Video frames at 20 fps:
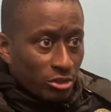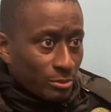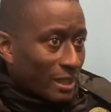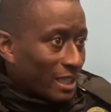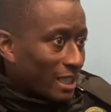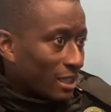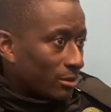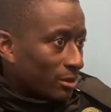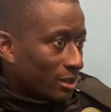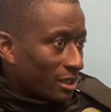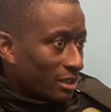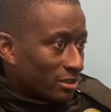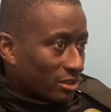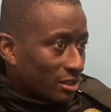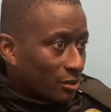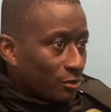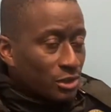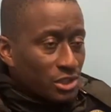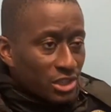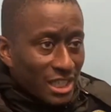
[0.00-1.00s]
making them go into
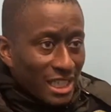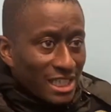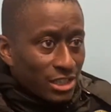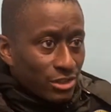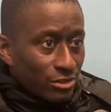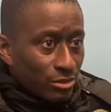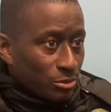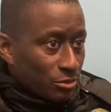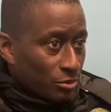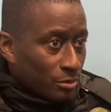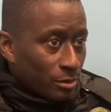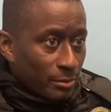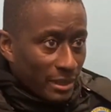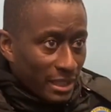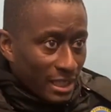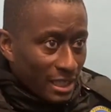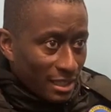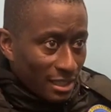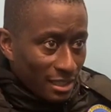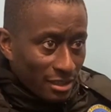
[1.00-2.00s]
different change rooms from the
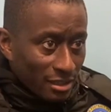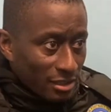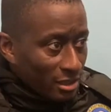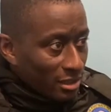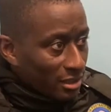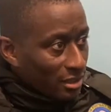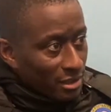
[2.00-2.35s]
beginning,